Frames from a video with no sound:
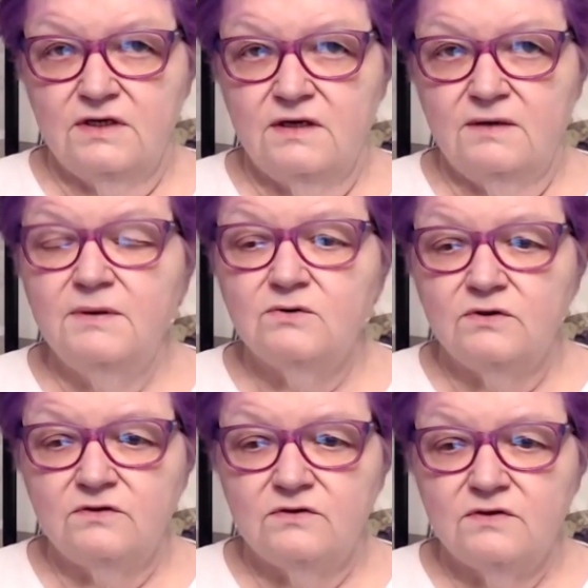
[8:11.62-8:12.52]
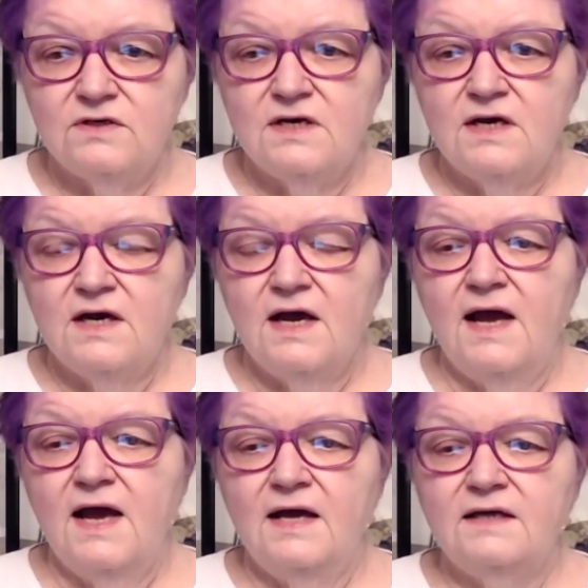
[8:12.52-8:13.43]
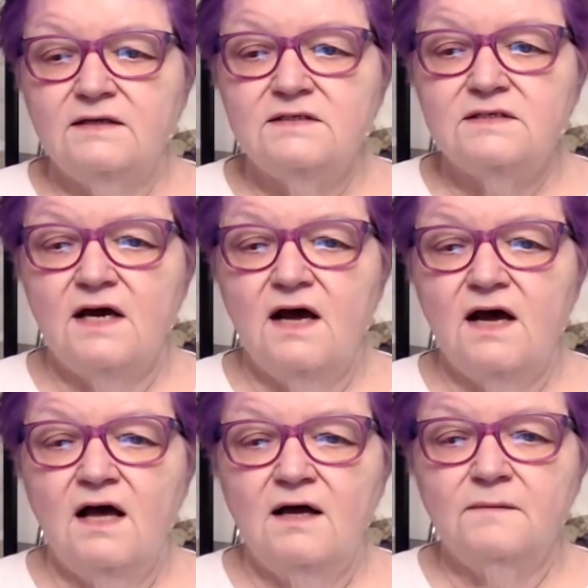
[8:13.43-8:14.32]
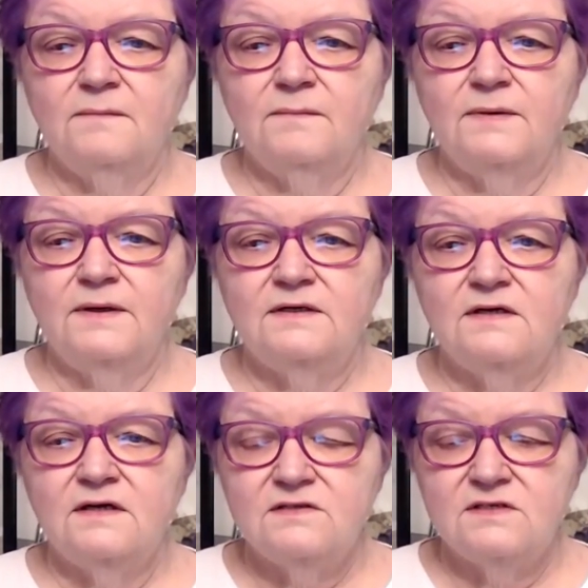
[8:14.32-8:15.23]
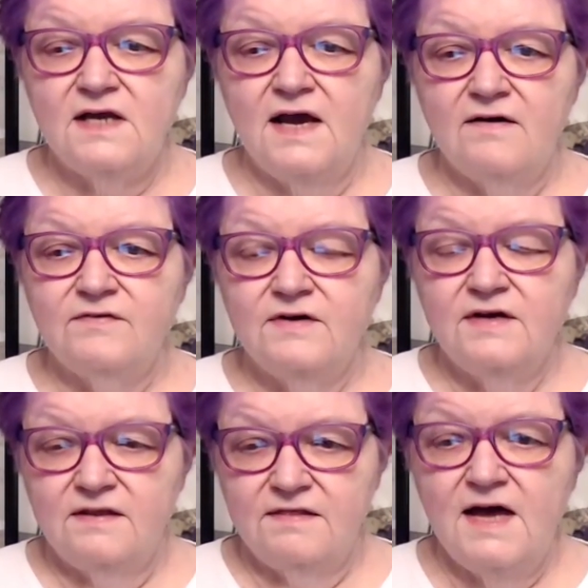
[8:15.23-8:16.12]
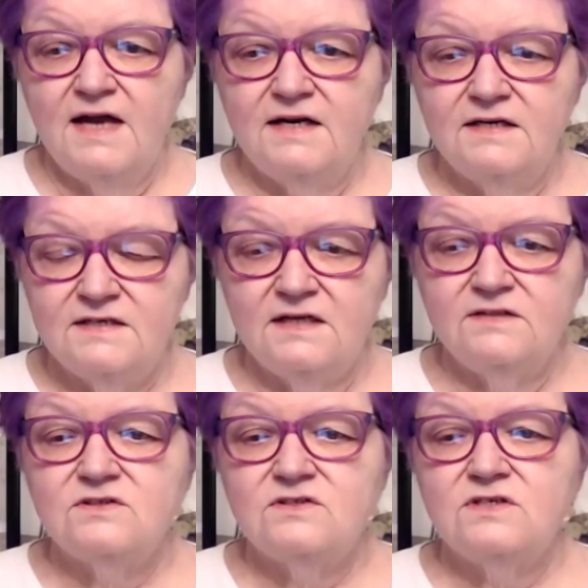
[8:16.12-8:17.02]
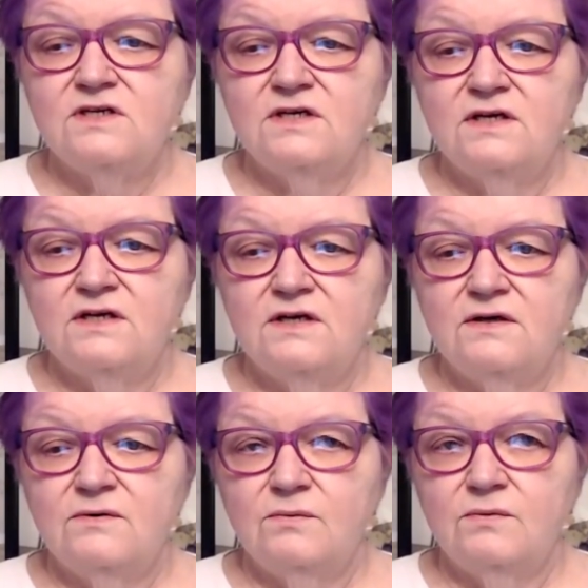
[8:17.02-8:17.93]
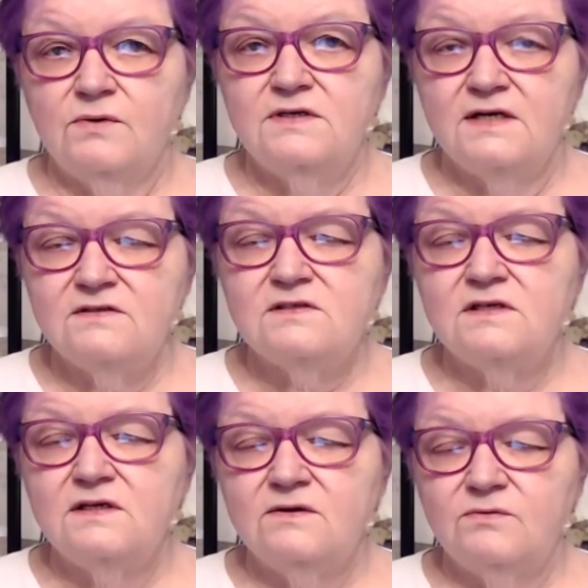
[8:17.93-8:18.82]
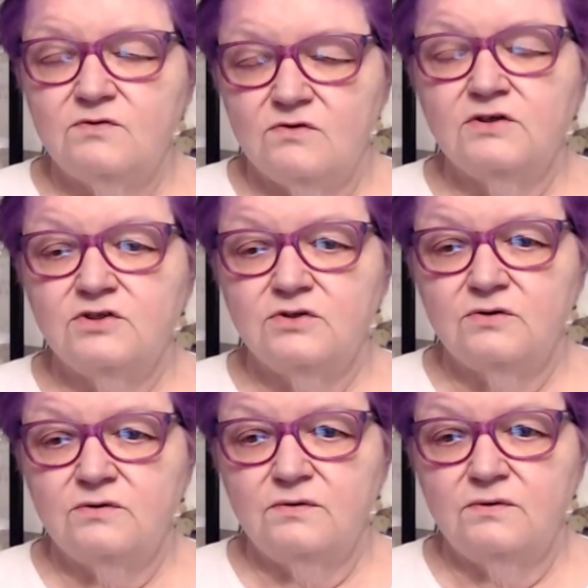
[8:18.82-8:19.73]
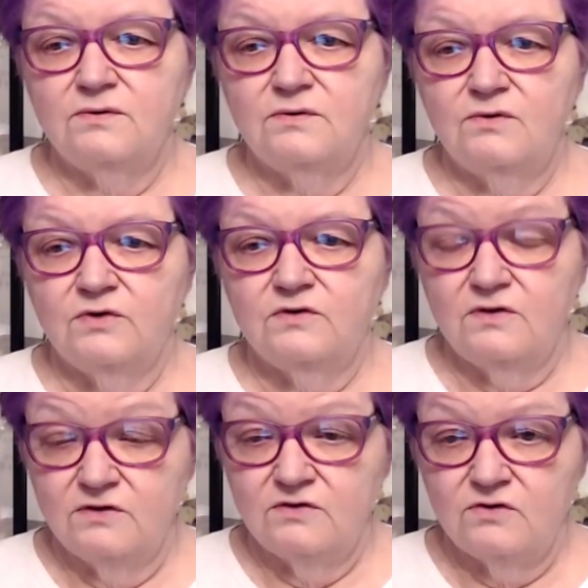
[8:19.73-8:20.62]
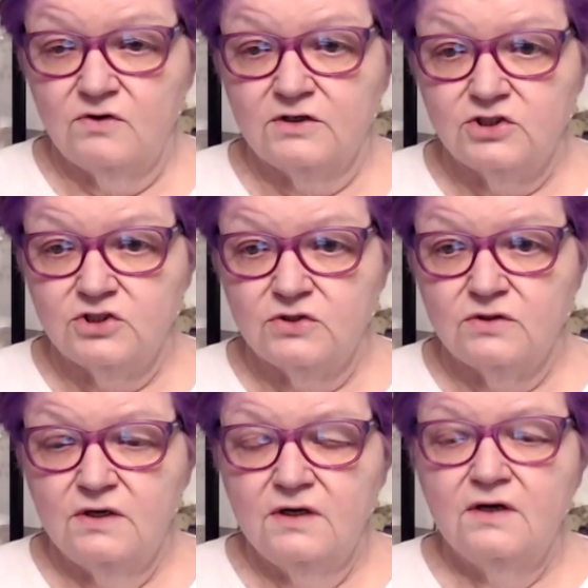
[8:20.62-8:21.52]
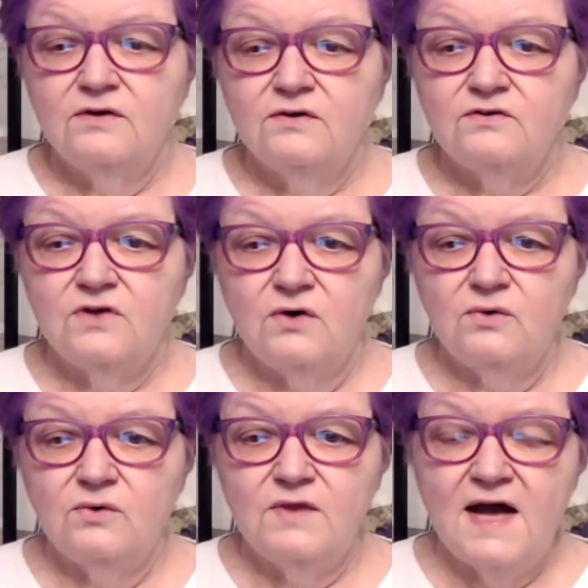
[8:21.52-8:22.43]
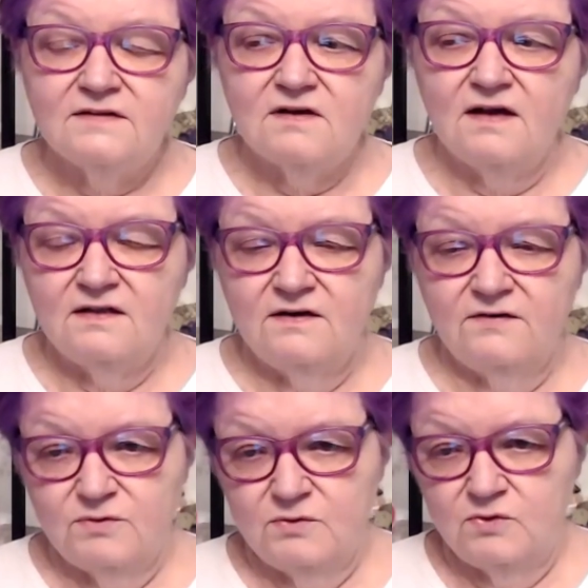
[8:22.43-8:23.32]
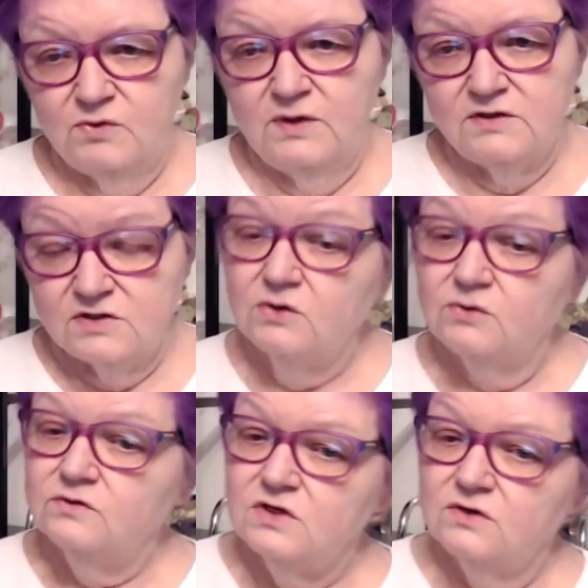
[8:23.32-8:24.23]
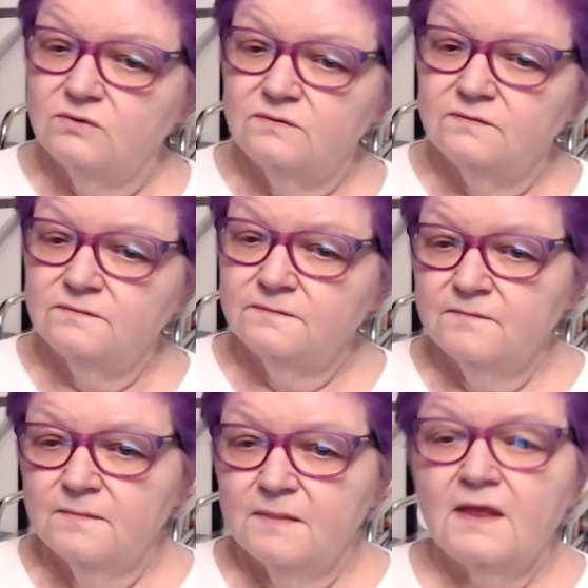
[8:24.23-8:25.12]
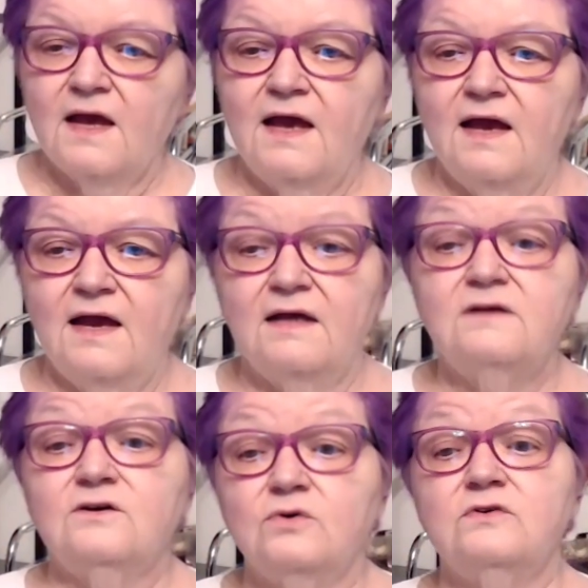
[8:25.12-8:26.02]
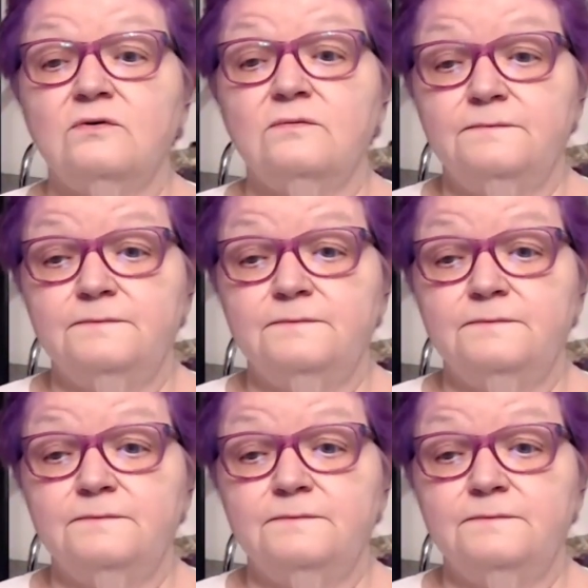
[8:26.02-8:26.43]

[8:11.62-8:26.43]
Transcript: minerals and um, it doesn't have that intense, intensely structured crystalline structure. So that's kind of the difference between a stone stone and a crystal.